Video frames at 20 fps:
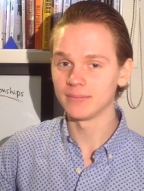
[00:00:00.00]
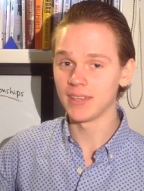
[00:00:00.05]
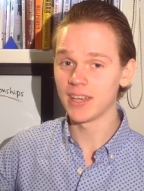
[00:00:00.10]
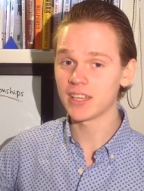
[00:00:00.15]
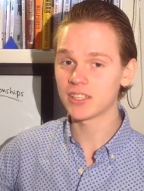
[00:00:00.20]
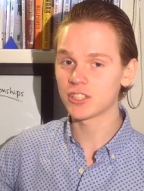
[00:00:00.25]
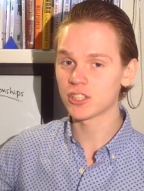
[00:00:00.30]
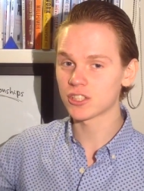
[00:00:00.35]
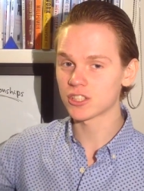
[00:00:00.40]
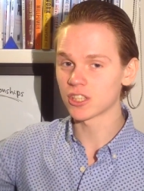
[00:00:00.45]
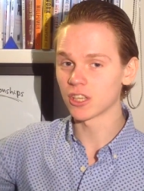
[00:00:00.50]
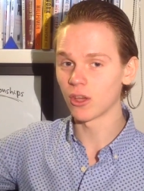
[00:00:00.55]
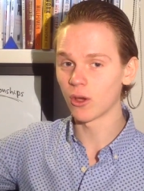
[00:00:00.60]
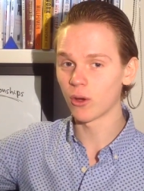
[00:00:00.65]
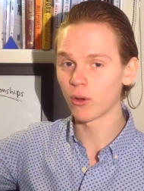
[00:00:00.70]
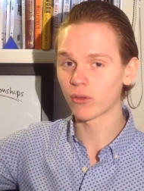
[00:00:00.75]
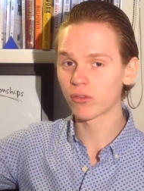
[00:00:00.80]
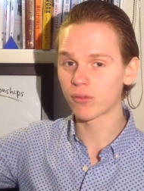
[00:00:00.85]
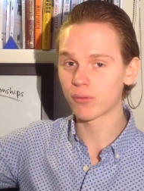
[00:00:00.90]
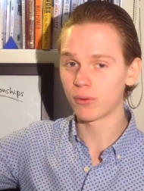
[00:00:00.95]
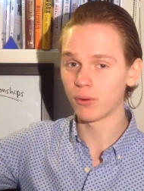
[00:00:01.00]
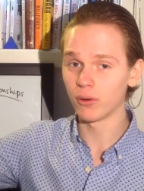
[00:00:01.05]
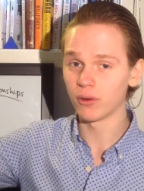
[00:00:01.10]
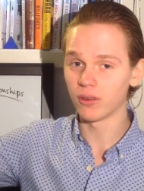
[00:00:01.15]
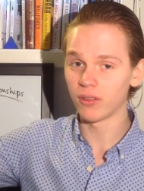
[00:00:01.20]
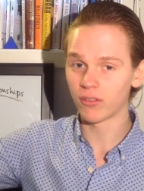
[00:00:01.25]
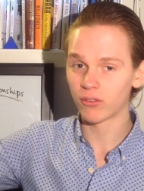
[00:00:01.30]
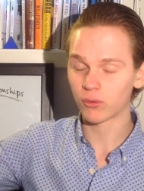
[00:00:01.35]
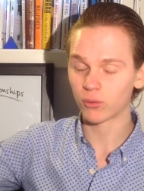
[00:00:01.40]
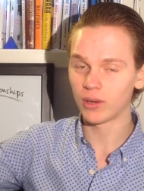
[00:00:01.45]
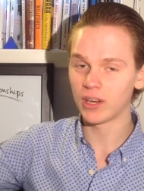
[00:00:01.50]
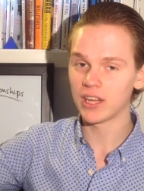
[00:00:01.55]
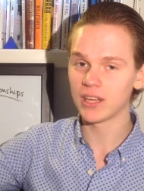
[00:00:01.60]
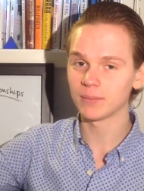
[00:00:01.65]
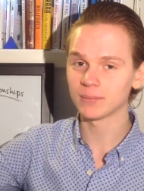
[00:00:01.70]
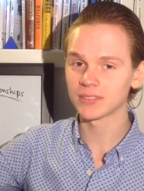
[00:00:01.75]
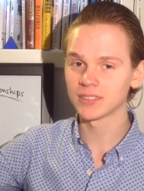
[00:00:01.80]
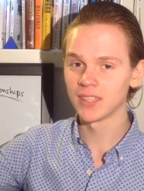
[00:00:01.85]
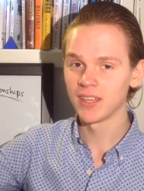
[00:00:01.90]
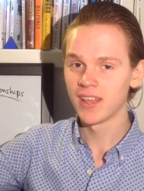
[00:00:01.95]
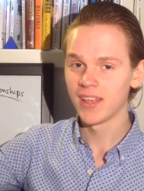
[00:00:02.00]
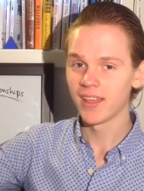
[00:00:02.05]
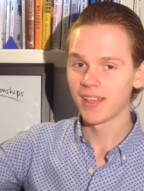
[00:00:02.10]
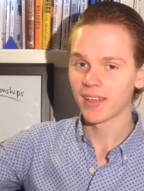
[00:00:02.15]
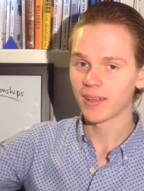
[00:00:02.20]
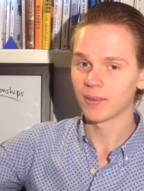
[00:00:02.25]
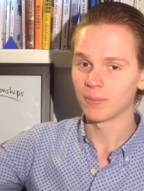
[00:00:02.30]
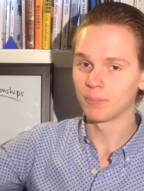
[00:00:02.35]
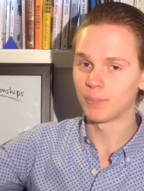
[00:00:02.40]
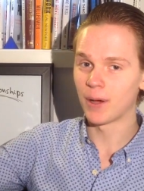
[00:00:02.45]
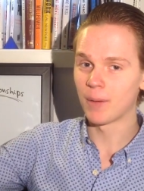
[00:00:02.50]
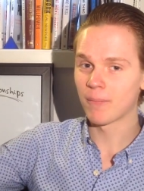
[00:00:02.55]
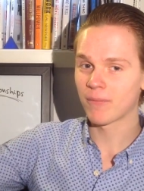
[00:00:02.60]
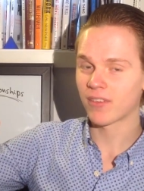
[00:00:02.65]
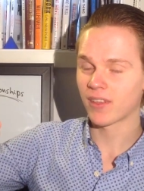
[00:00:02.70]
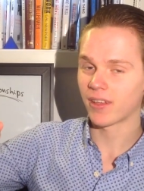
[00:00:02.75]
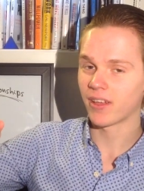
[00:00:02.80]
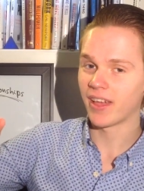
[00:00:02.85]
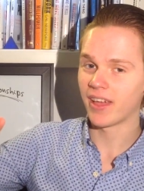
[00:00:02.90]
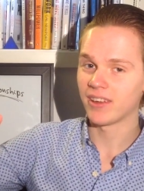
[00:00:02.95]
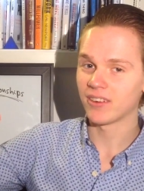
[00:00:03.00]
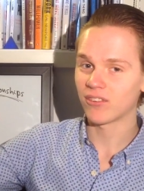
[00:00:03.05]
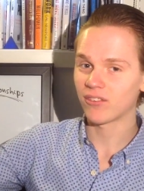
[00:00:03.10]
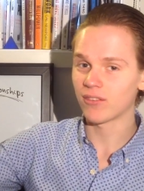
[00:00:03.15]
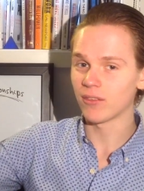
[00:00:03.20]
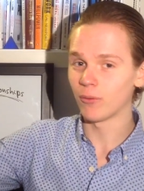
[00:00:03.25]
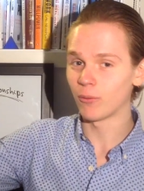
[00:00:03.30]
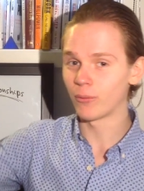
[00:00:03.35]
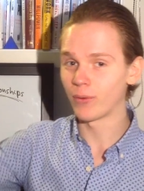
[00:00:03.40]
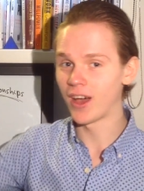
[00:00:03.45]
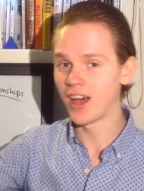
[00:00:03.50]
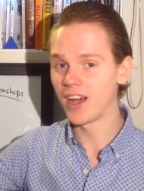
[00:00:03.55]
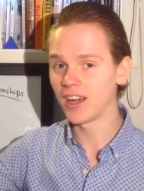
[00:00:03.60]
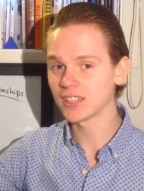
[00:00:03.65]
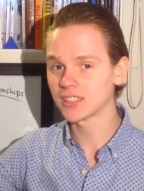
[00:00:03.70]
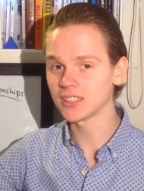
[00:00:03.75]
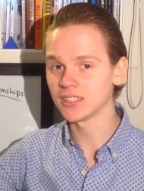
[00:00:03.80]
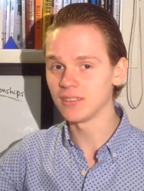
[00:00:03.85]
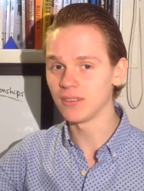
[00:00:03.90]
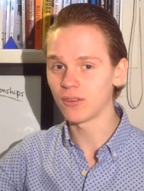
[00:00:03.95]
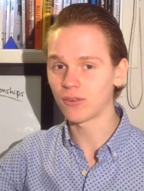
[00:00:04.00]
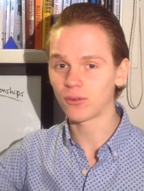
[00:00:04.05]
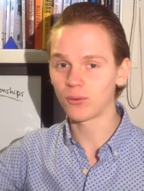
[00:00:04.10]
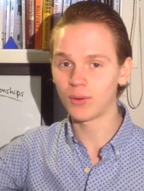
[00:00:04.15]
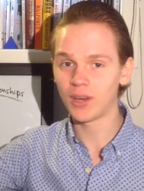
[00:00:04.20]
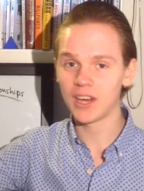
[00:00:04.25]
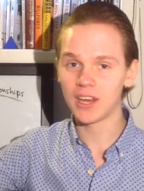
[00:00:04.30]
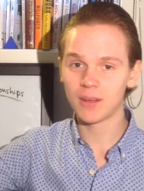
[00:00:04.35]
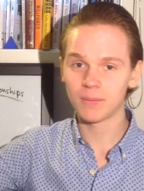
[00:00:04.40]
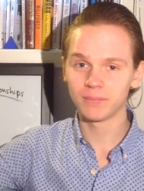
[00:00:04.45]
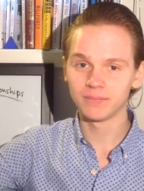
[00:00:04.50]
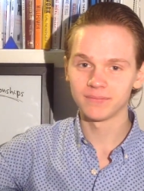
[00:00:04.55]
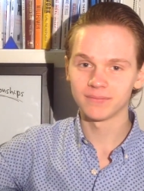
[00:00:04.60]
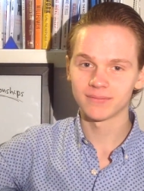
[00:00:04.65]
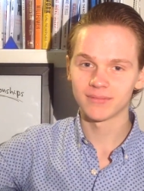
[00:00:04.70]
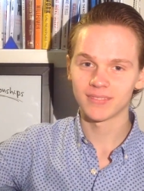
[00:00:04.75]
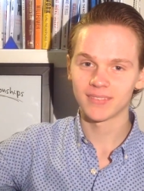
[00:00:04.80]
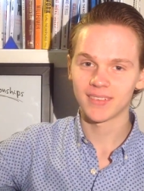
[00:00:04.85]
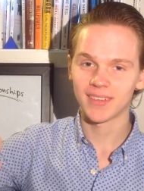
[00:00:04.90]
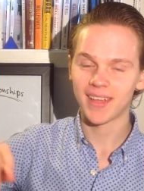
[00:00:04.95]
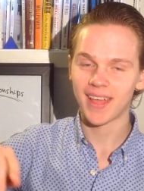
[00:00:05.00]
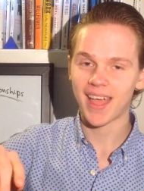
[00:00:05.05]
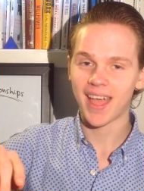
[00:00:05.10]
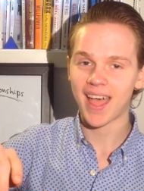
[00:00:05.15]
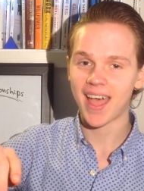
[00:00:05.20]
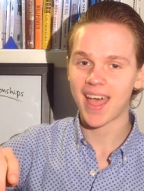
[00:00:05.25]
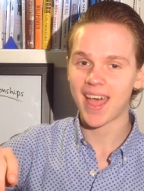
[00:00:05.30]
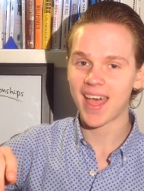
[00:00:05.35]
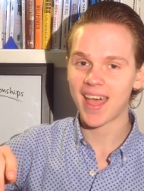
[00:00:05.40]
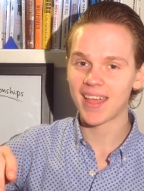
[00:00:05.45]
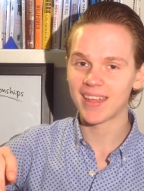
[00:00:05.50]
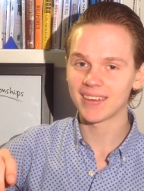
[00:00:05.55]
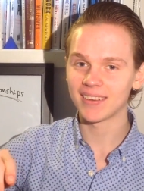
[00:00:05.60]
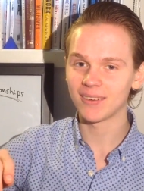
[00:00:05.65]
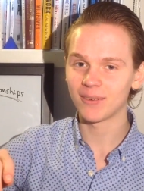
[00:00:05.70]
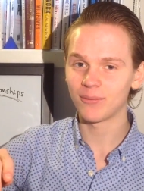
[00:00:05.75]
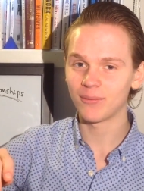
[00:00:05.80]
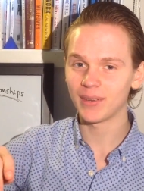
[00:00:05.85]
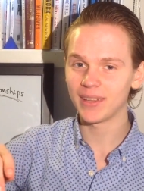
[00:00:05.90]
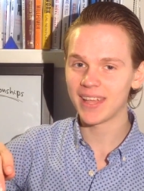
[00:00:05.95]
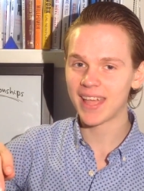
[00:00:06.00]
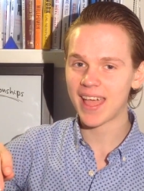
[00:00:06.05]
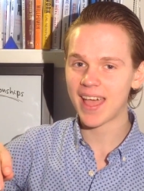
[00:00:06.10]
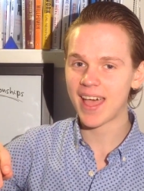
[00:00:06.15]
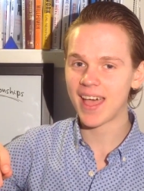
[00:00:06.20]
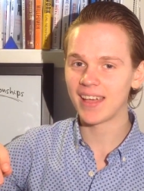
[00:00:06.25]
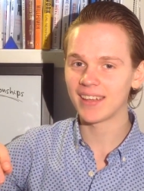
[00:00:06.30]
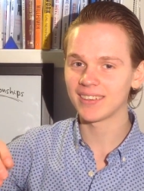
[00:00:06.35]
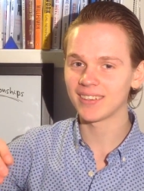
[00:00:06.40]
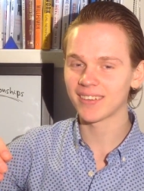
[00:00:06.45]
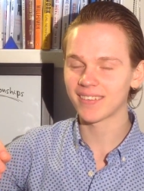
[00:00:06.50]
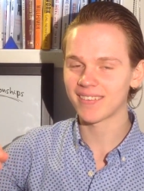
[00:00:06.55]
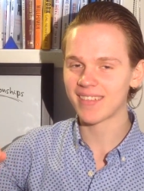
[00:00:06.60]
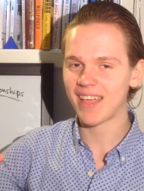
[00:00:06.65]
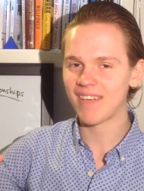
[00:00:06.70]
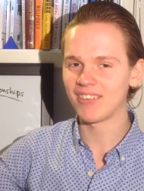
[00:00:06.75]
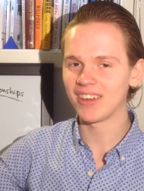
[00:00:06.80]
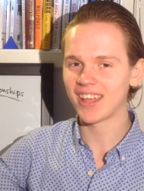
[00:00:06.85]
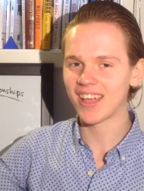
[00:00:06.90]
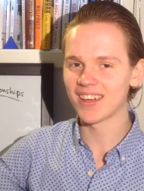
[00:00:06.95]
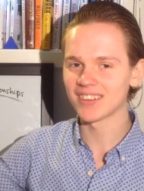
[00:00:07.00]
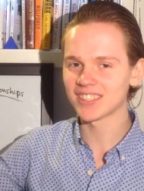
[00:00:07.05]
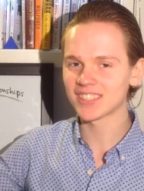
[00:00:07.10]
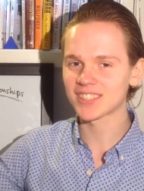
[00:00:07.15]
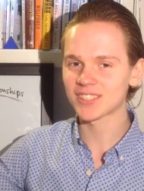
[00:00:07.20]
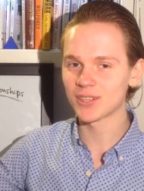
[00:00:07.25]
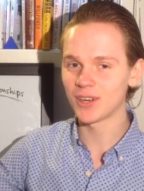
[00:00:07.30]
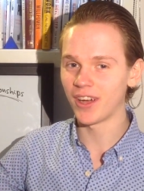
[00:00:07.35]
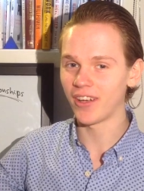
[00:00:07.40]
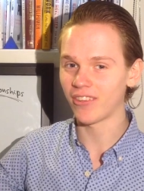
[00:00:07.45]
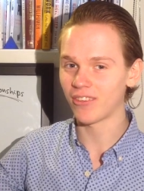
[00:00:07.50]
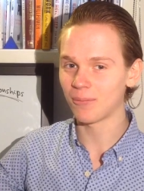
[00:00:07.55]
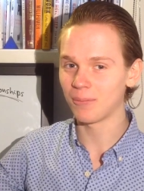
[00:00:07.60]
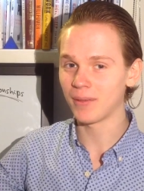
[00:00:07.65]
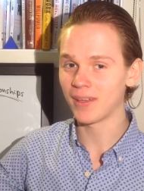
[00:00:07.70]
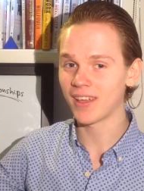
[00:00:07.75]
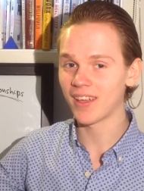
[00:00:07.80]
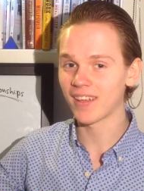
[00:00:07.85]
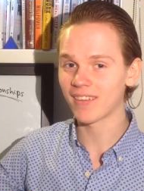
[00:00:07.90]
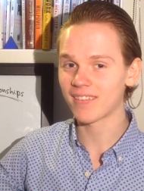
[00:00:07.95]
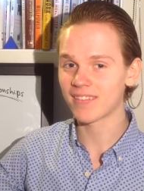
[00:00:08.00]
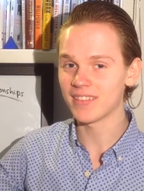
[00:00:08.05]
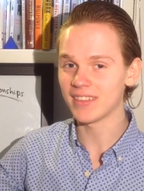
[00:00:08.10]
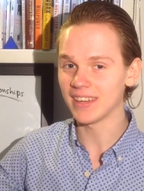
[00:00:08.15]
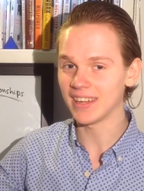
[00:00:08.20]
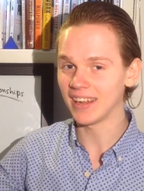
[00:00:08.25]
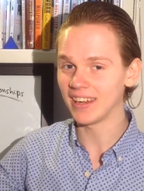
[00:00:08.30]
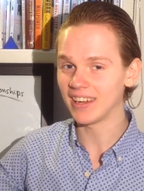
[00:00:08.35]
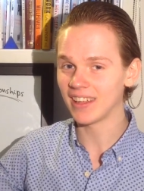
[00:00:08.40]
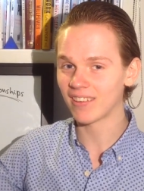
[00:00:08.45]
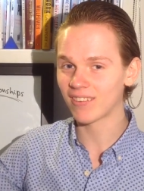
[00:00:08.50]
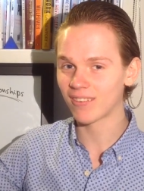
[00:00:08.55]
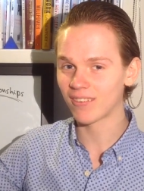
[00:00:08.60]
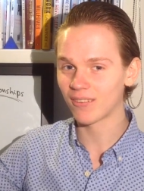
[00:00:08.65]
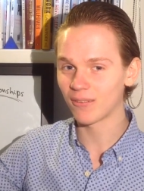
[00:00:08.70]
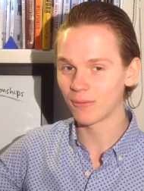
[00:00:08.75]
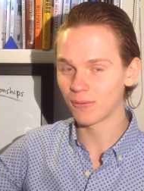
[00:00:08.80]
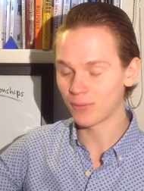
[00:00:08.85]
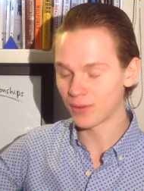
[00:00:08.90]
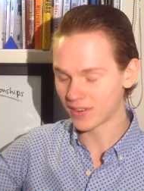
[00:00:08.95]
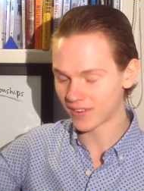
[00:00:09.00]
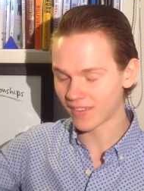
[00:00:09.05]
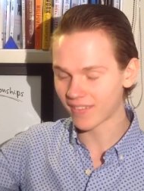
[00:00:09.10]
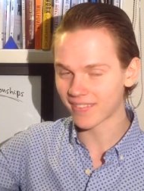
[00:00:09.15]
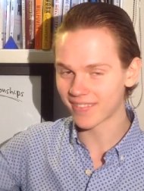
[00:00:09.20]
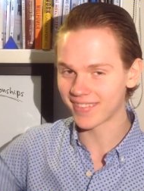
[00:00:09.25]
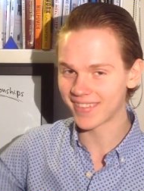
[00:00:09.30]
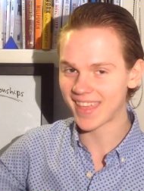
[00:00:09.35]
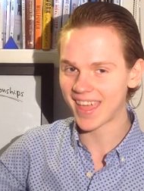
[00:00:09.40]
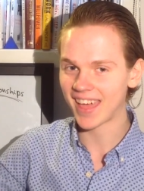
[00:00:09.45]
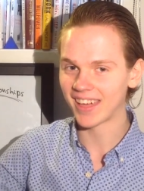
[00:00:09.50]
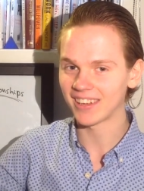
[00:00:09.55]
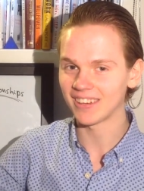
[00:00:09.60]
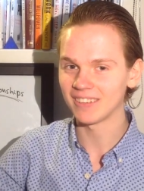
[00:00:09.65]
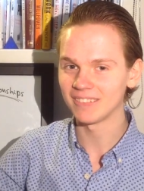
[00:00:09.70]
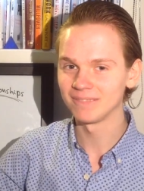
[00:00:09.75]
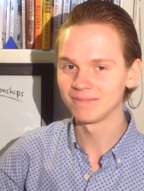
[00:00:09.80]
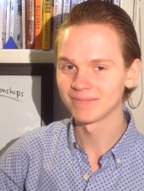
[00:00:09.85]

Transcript: It just goes through the streams, bumps against the rocks in the stream, and really doesn't have any conscious choice because this fish is dead.